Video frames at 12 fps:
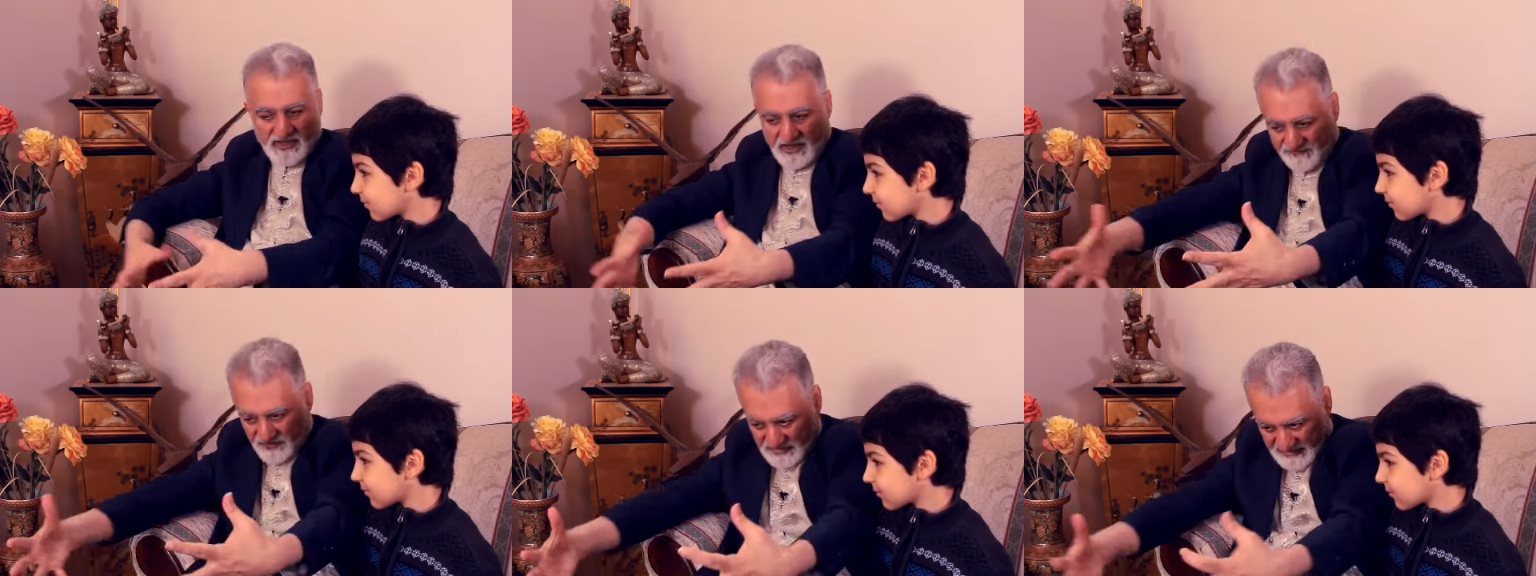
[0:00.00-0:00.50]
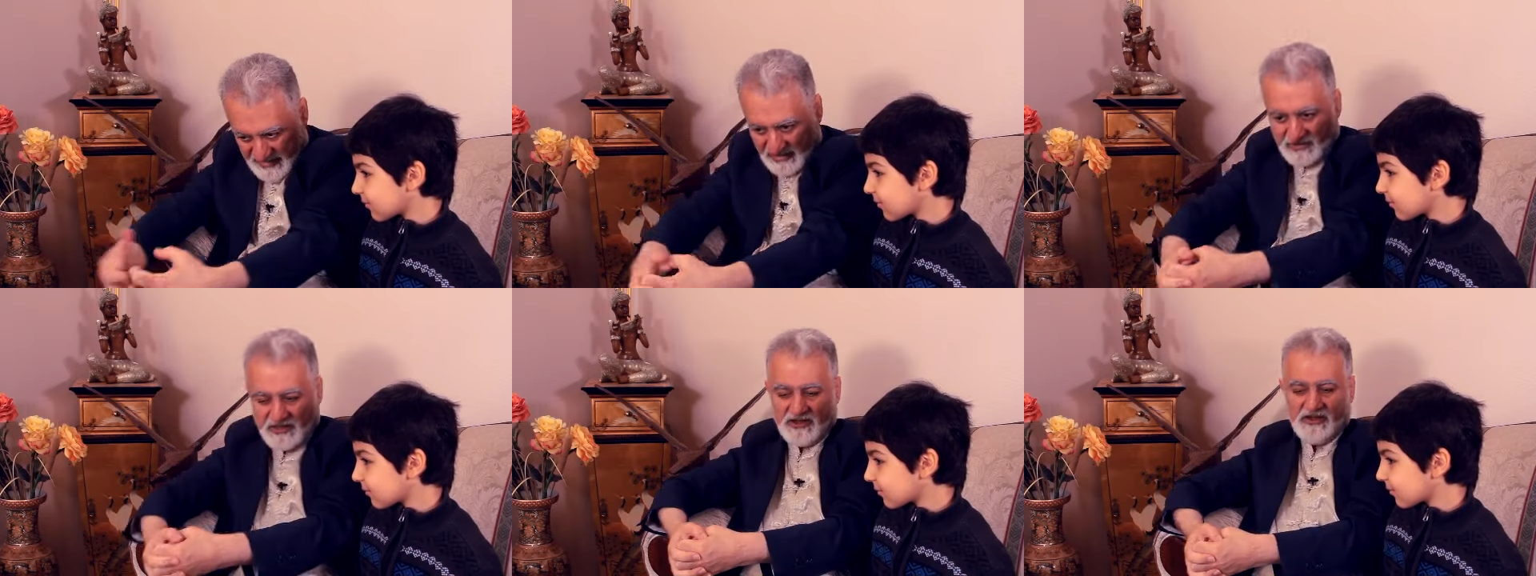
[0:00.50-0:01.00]
Speaker 1: Have to
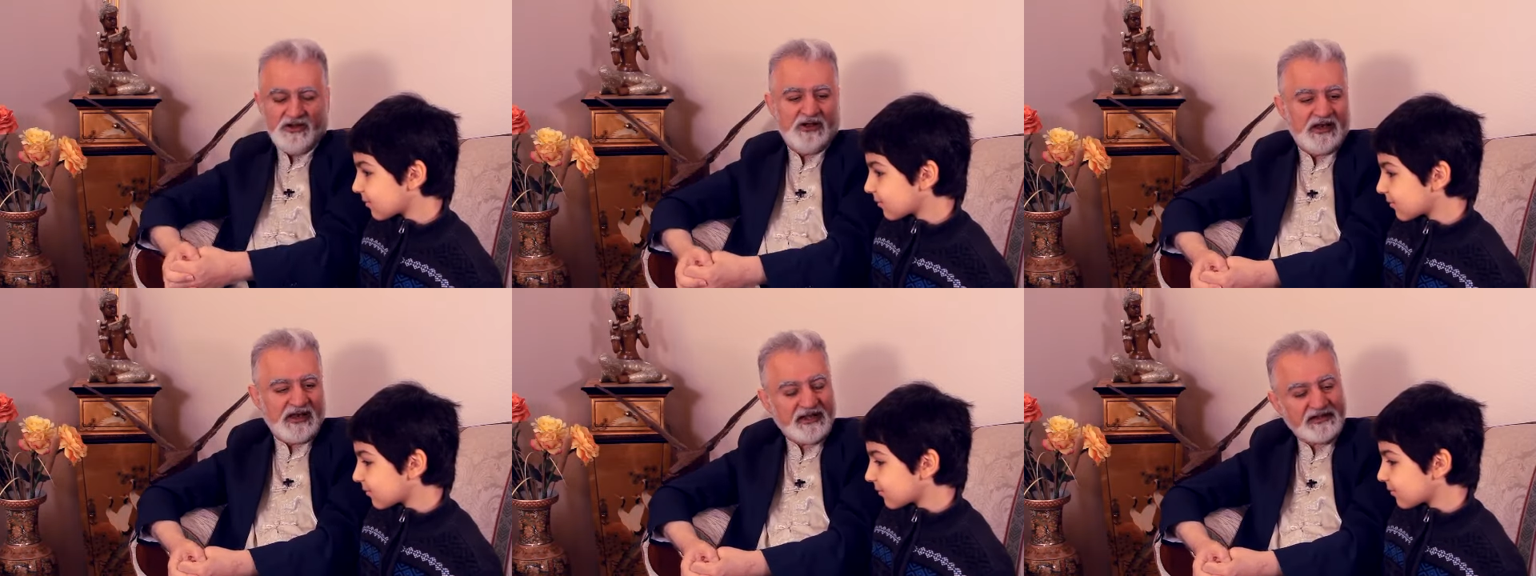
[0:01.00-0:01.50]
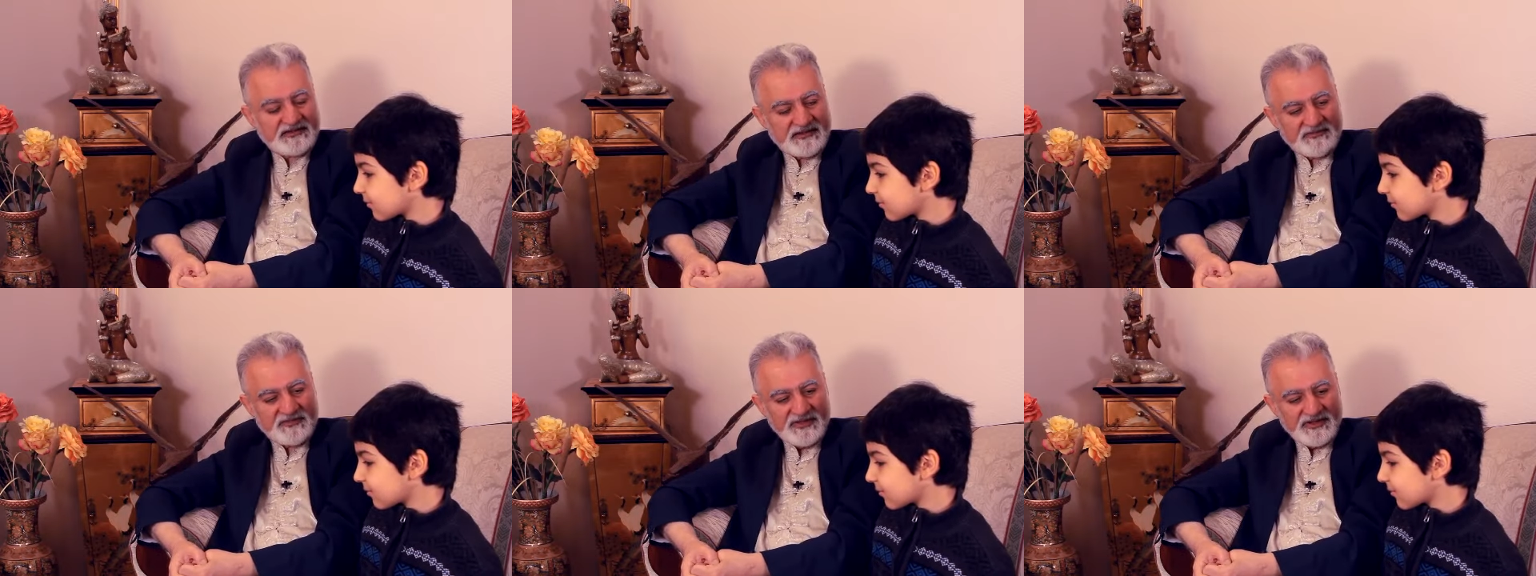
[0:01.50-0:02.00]
collect them.